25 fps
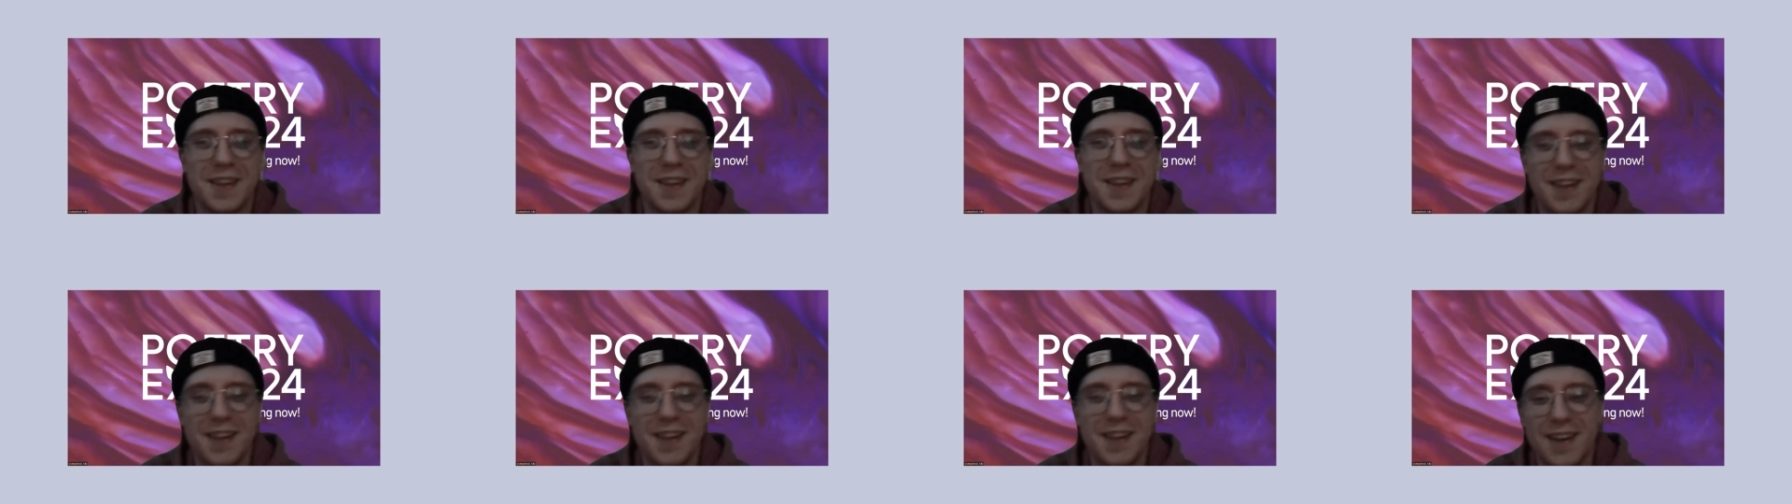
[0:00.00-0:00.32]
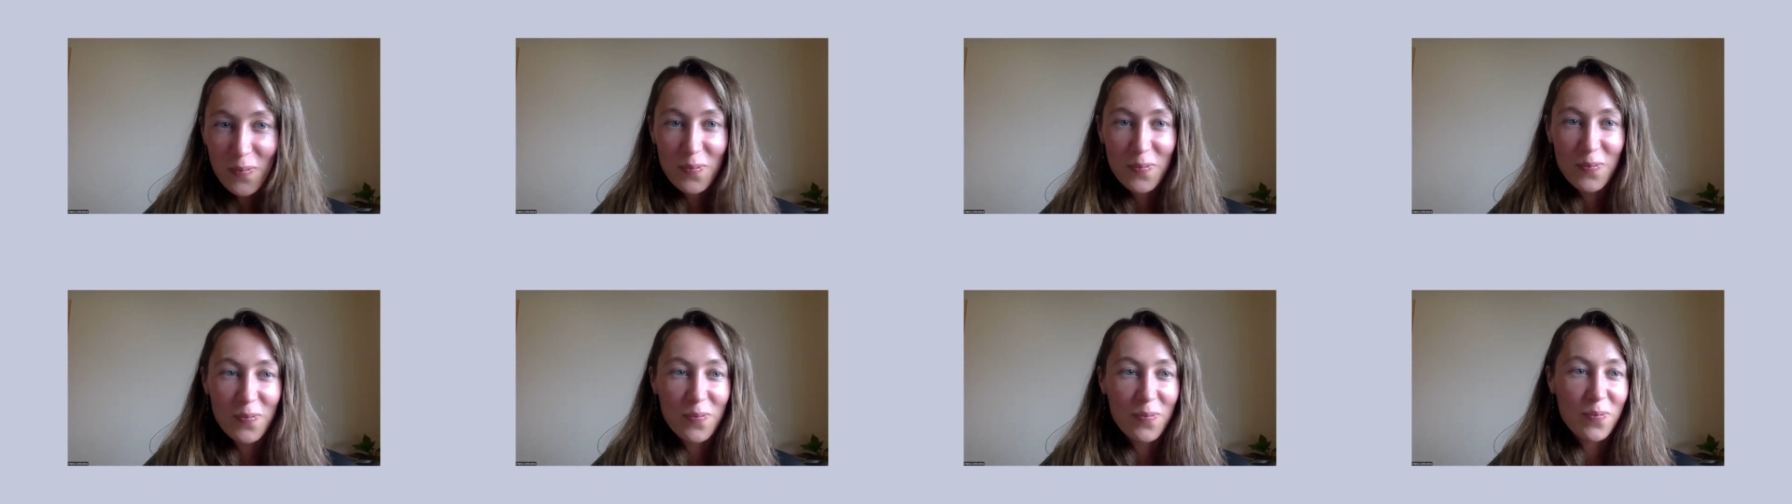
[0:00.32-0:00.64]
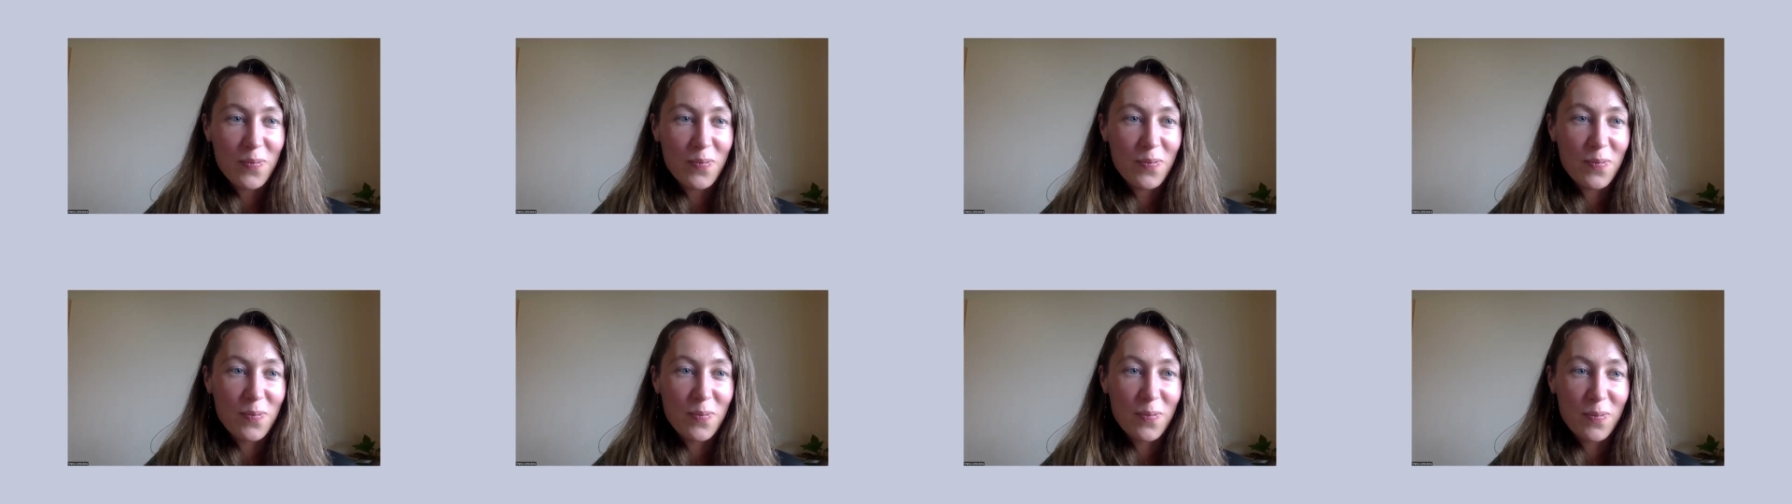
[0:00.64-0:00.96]
mm-hmm,
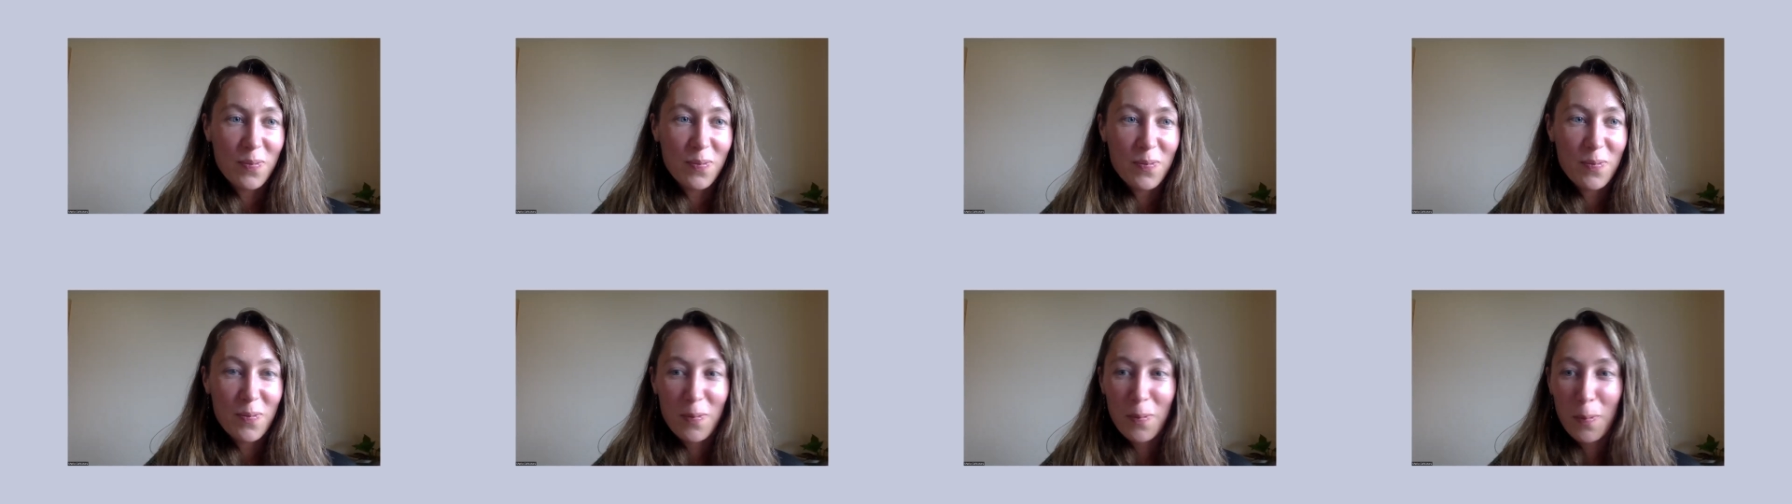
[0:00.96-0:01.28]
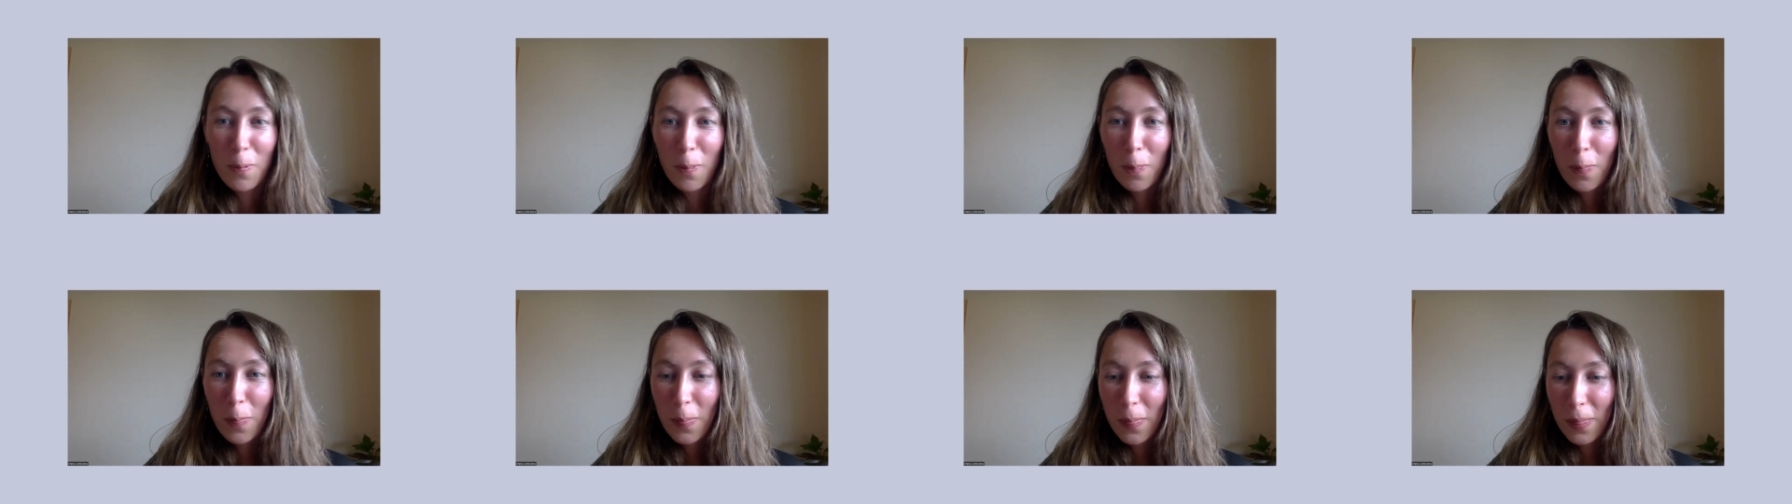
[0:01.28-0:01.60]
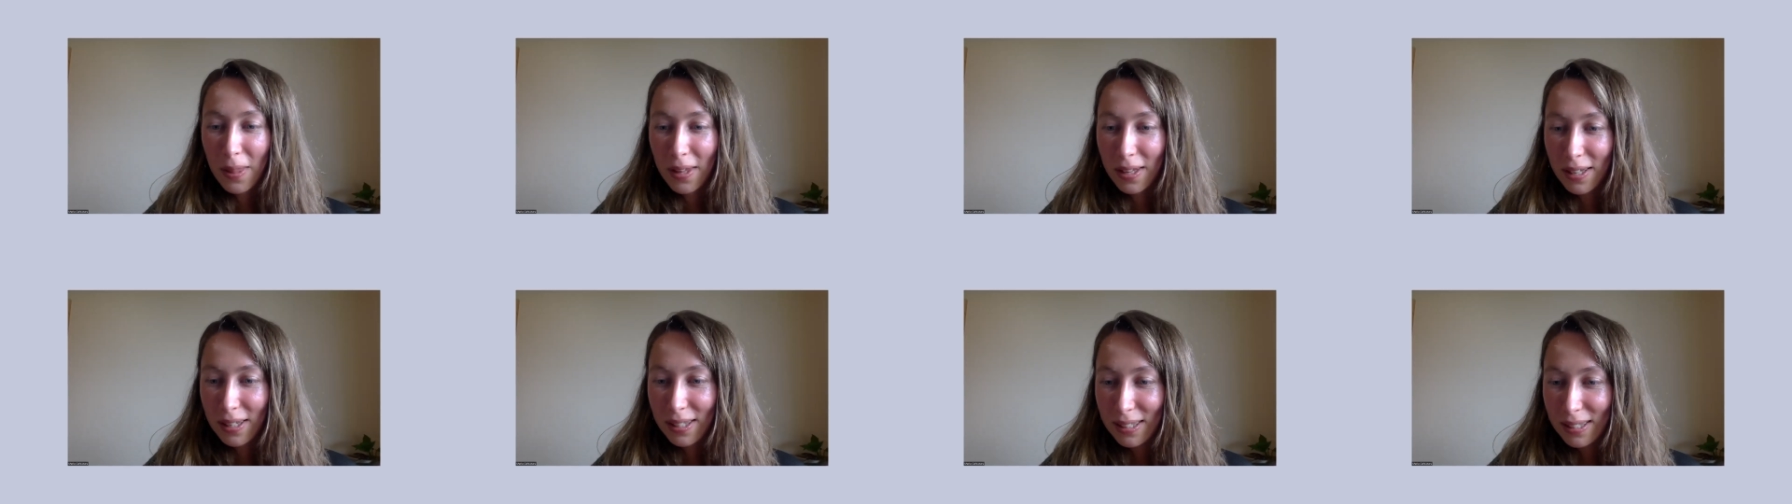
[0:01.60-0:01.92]
mm-hmm, mm-hmm.
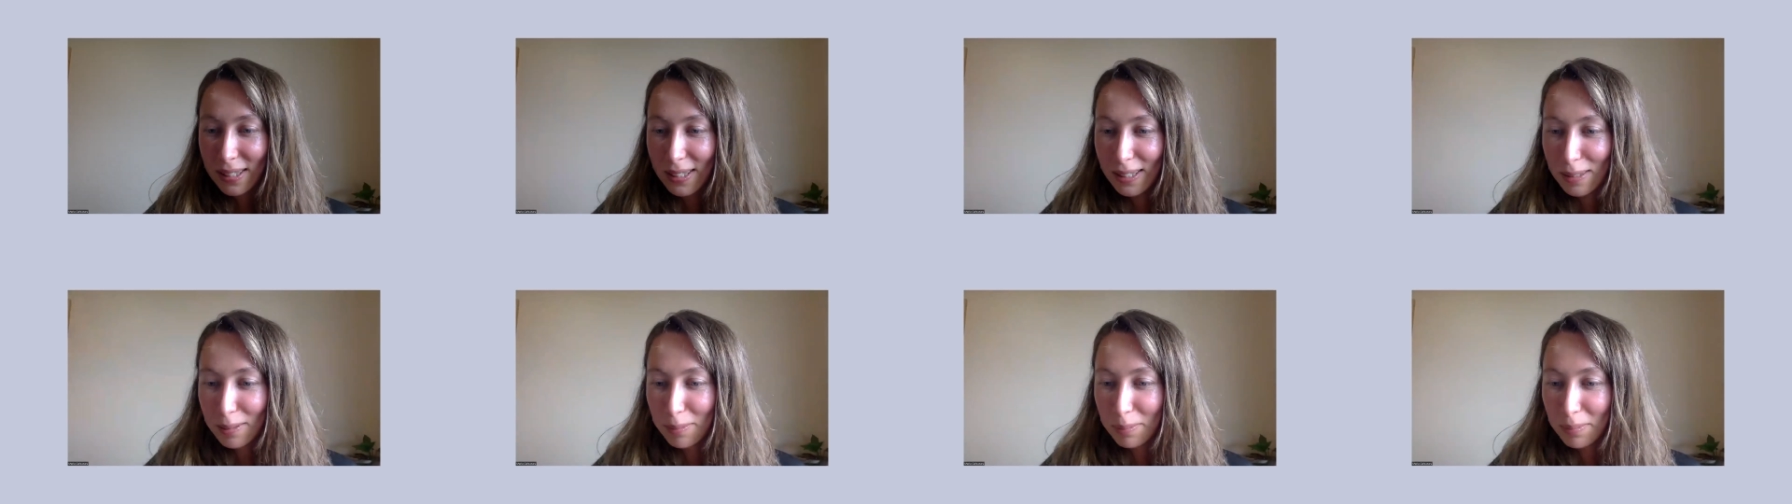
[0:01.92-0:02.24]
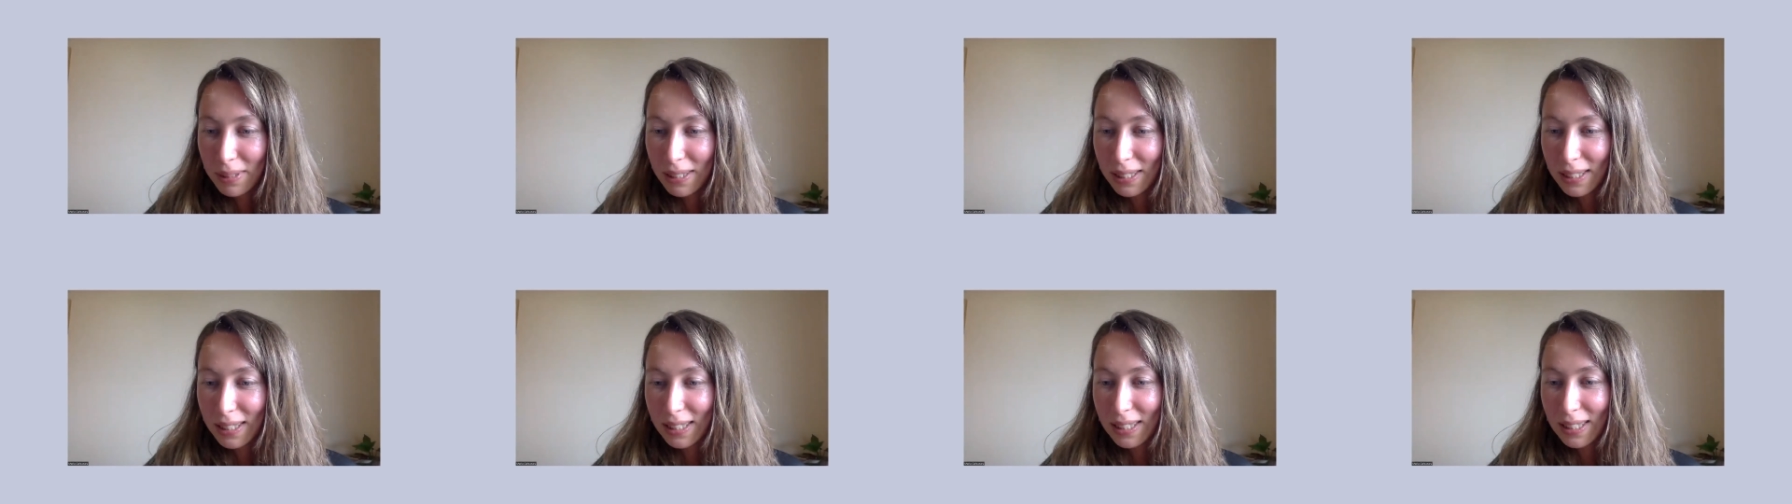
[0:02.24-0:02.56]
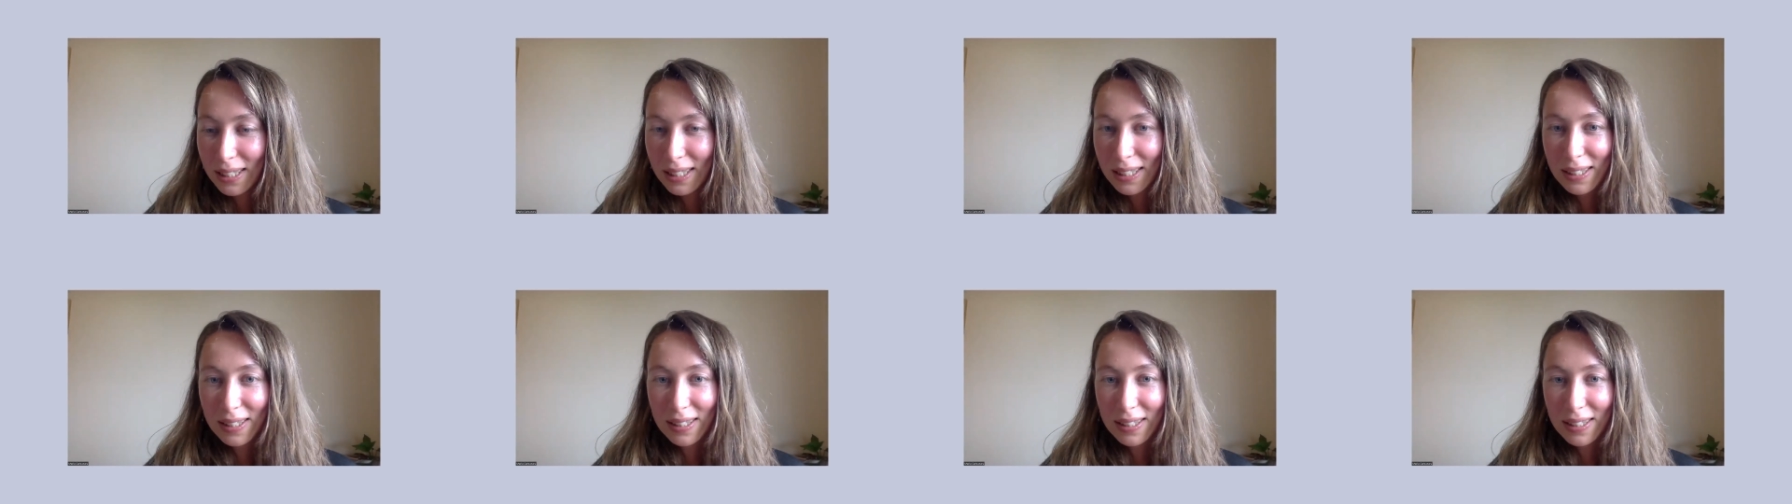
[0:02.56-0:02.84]
Let me.